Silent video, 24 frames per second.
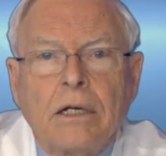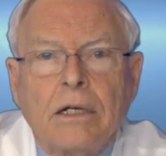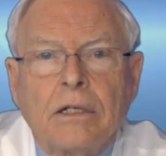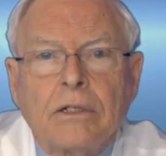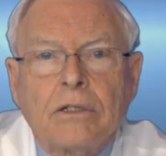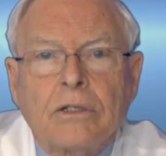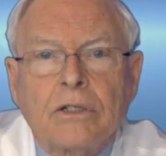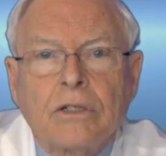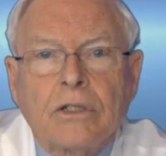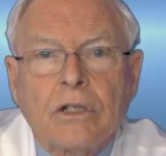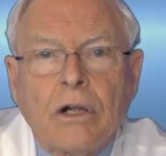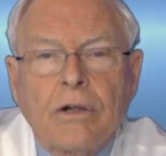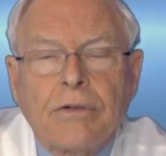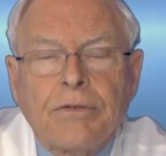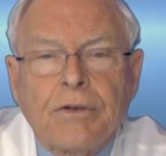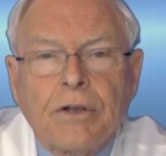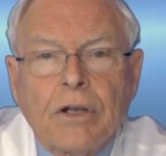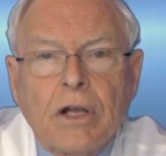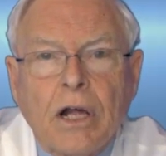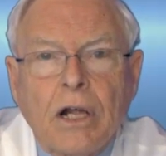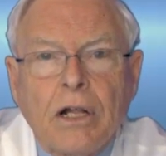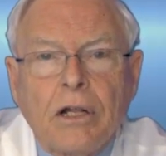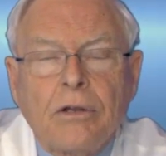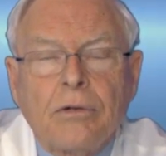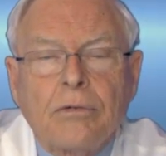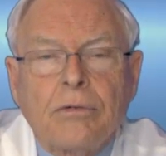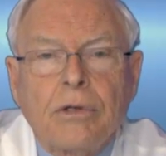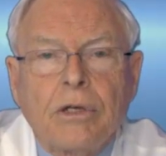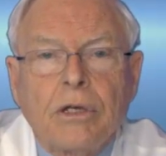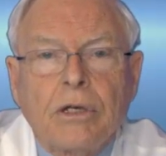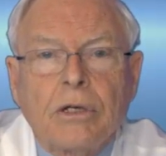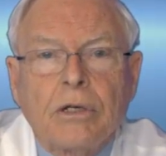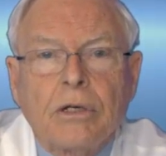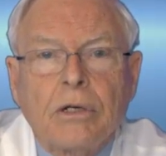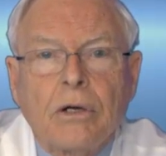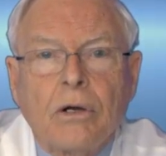
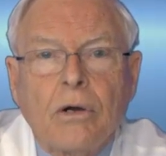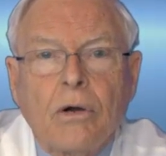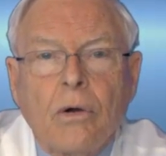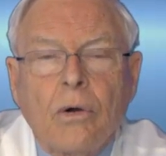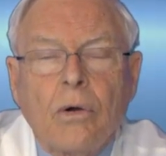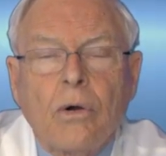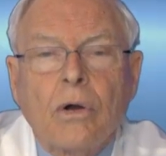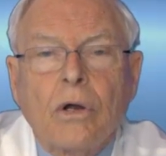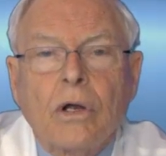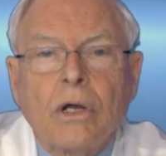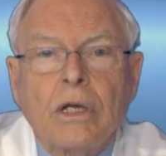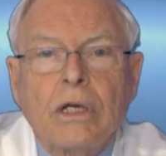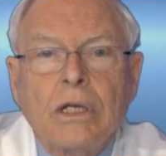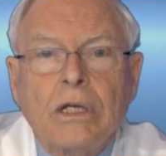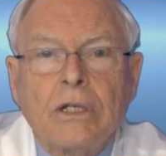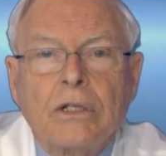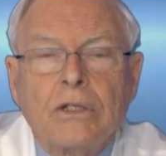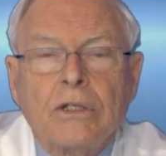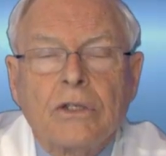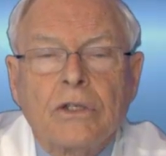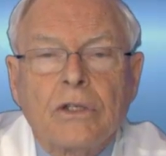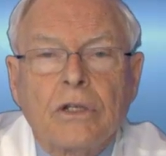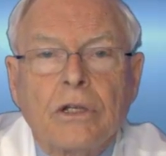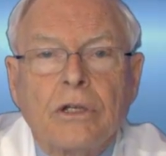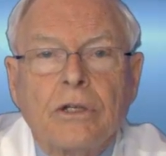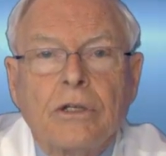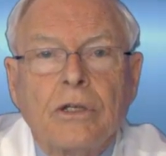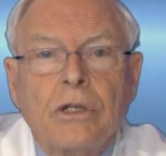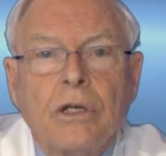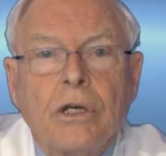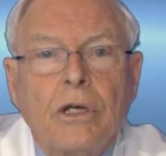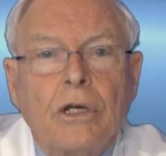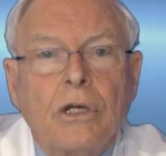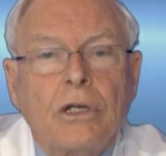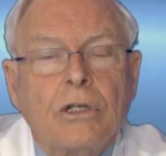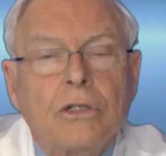sulfonylurea or insulin
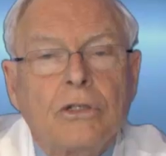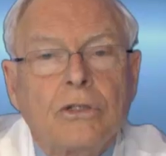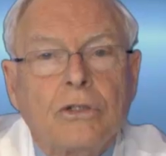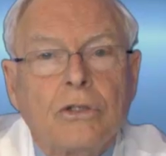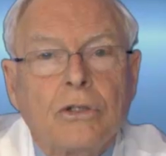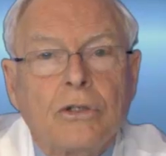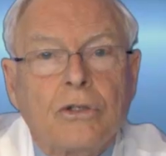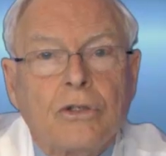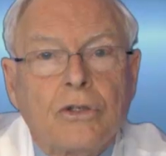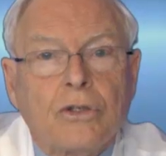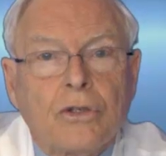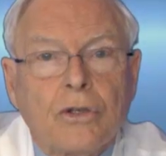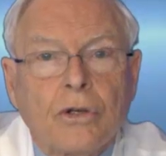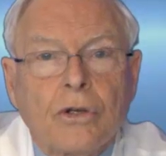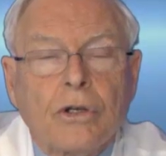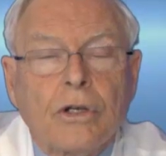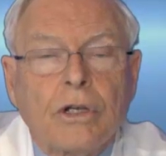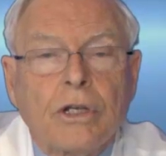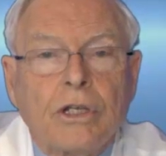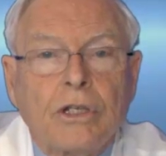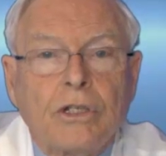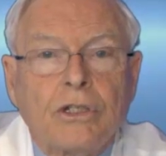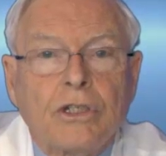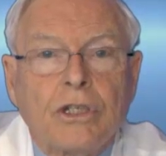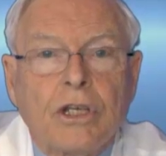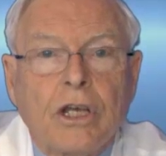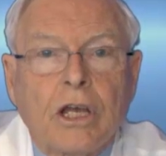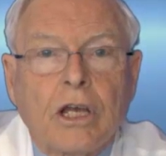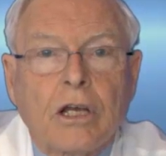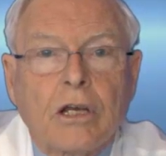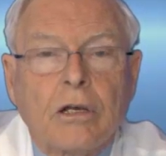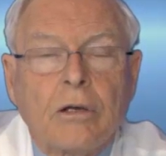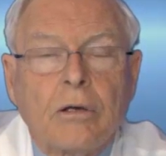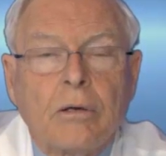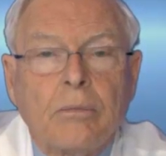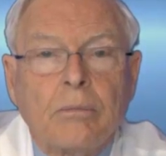should certainly check
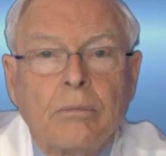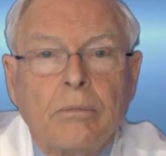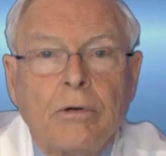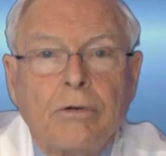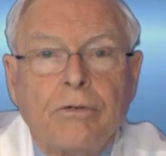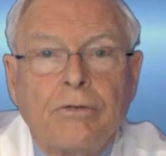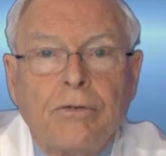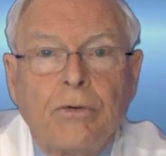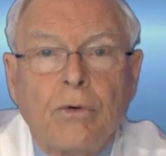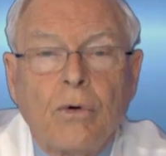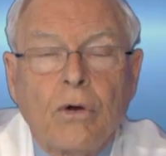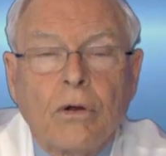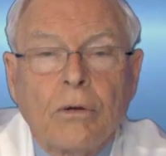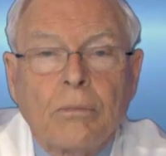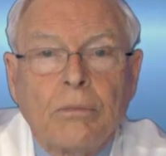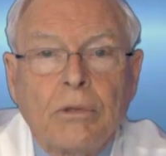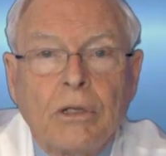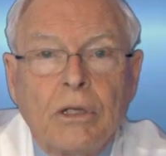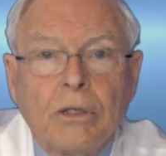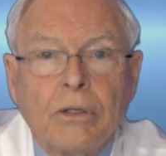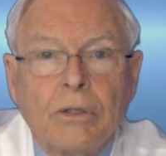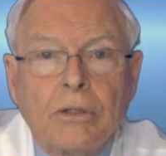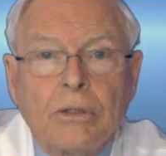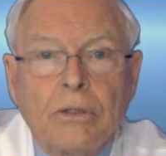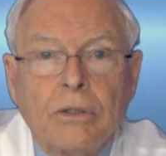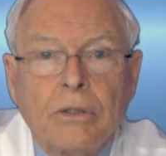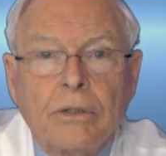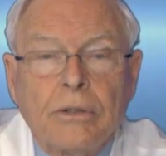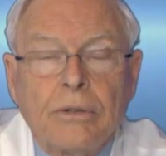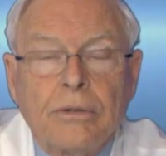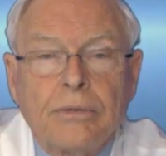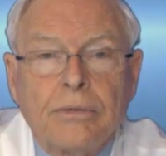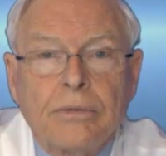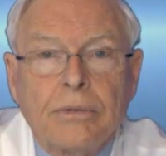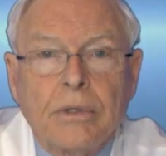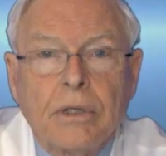before meal,
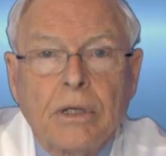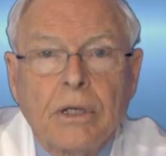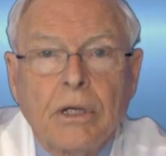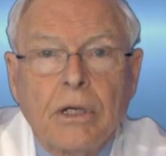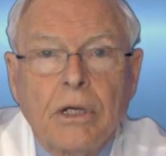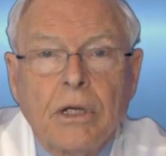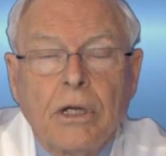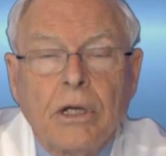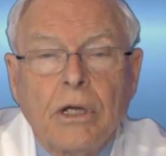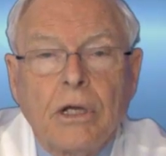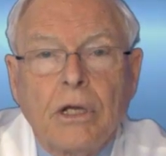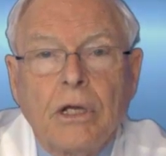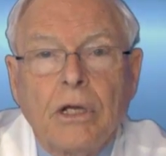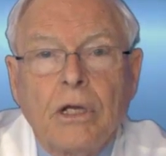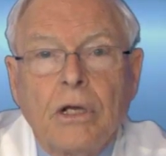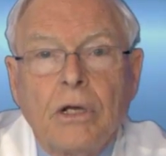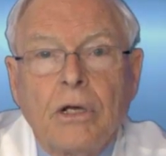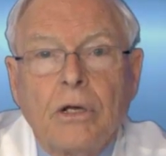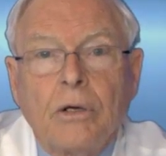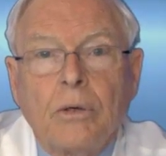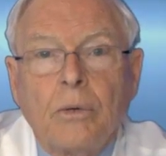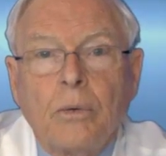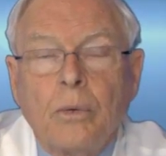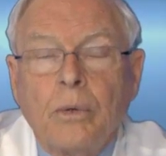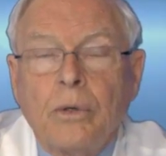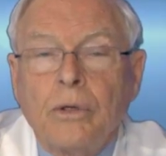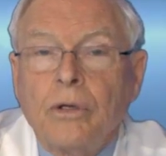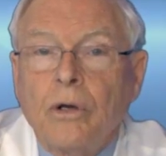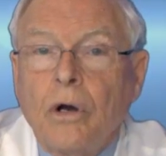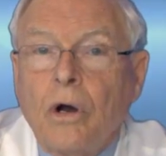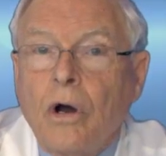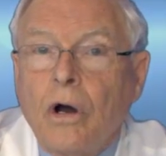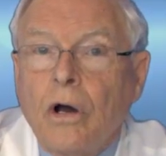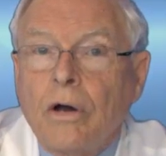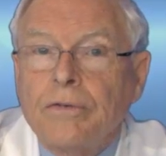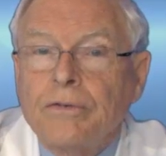would
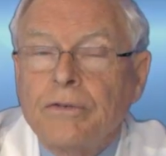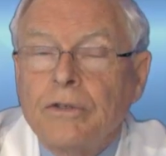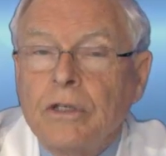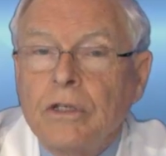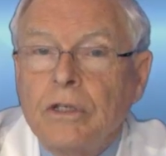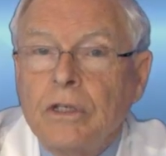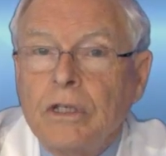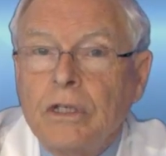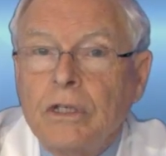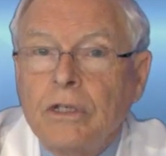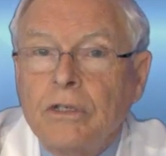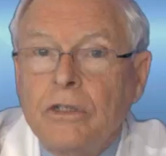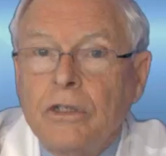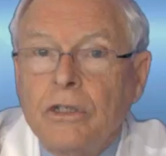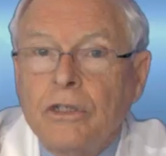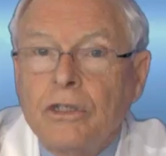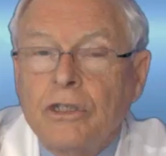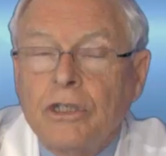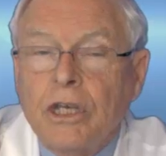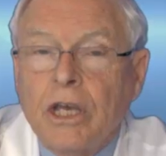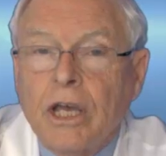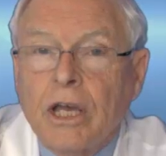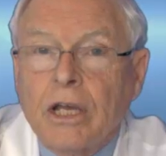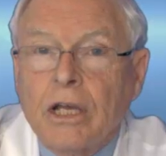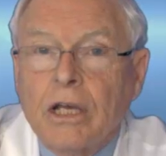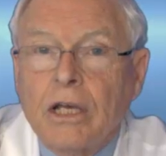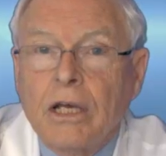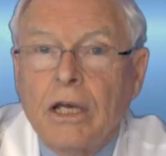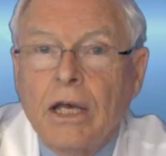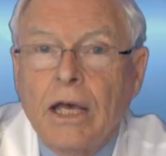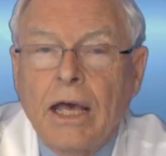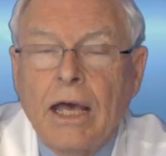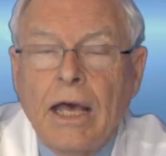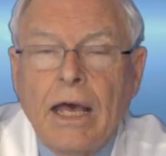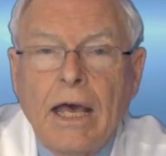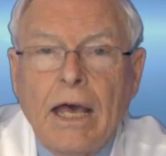often need to check
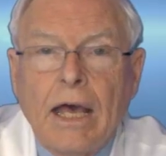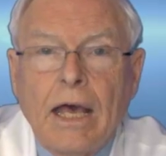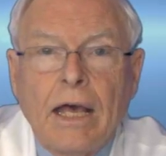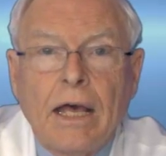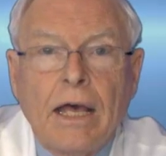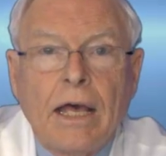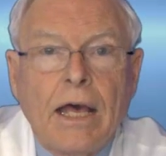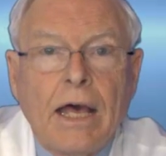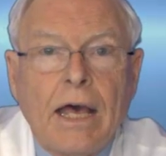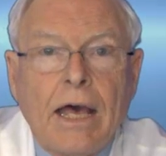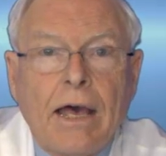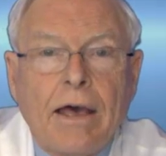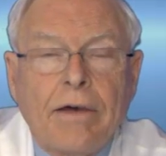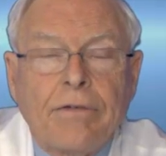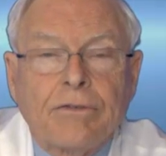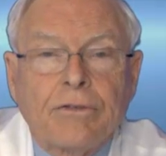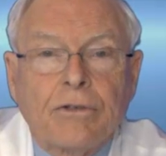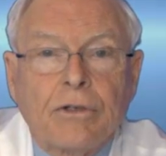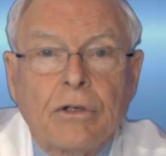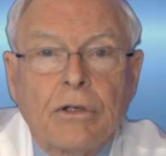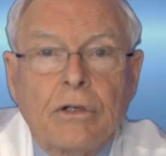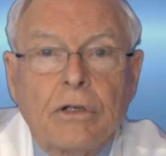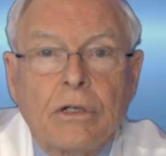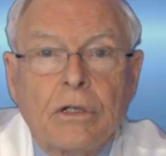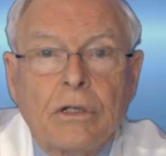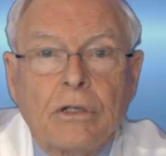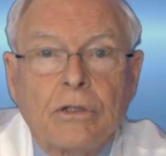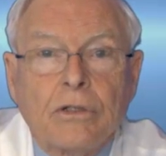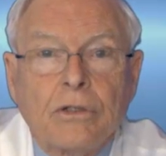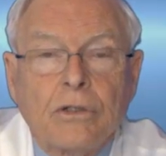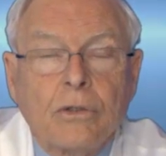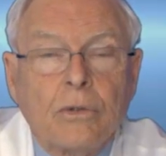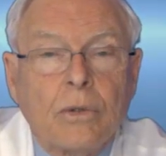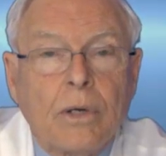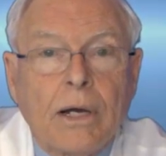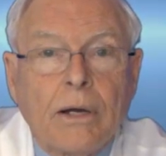after
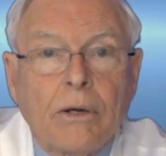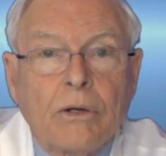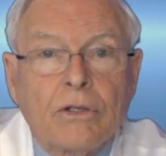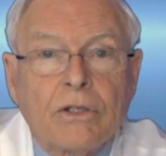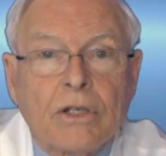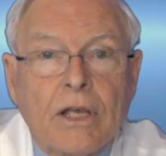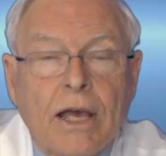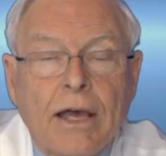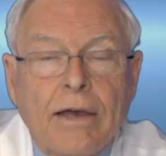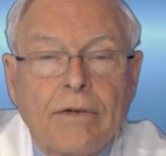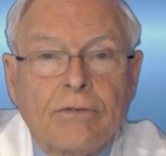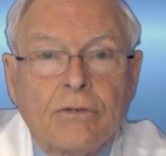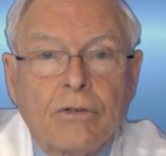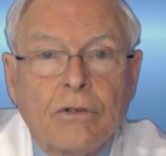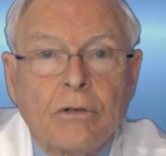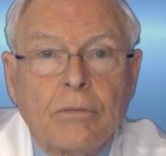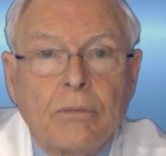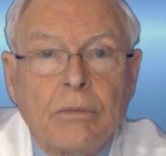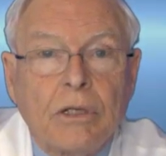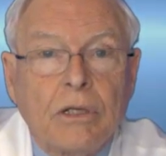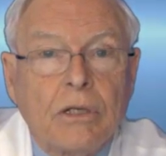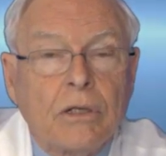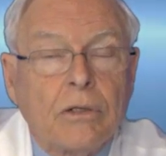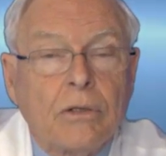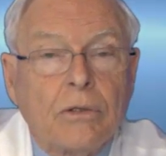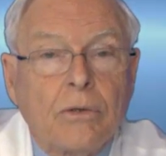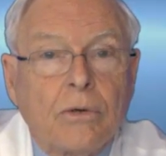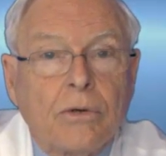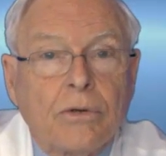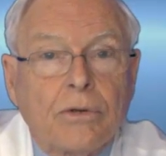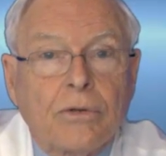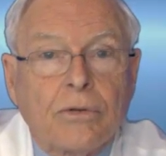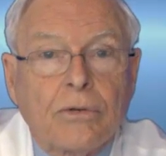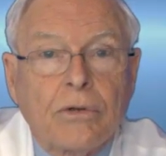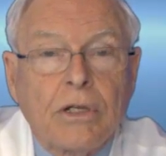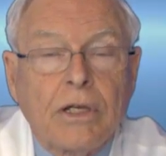2 hours after a meal or
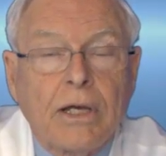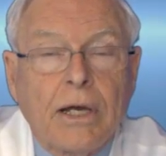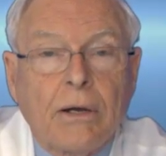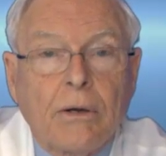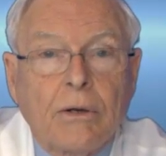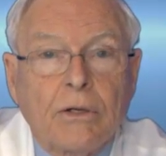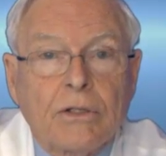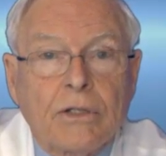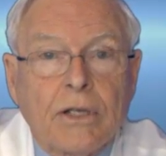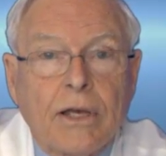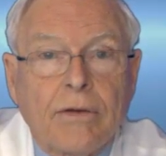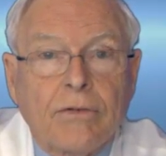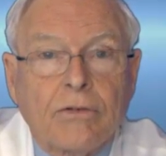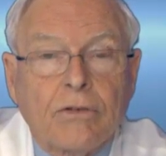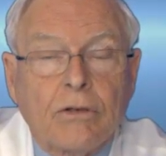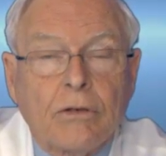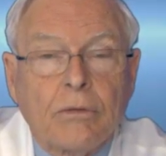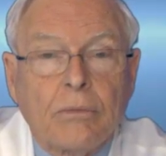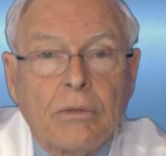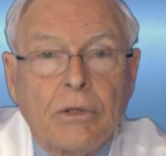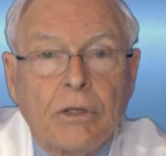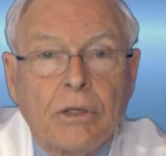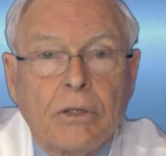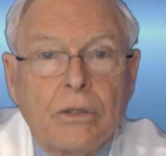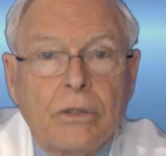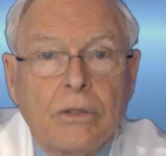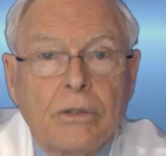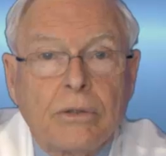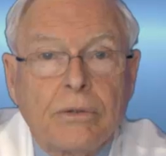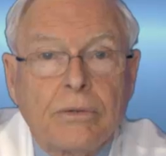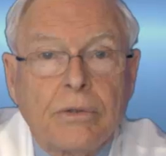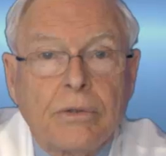3 hours after a meal.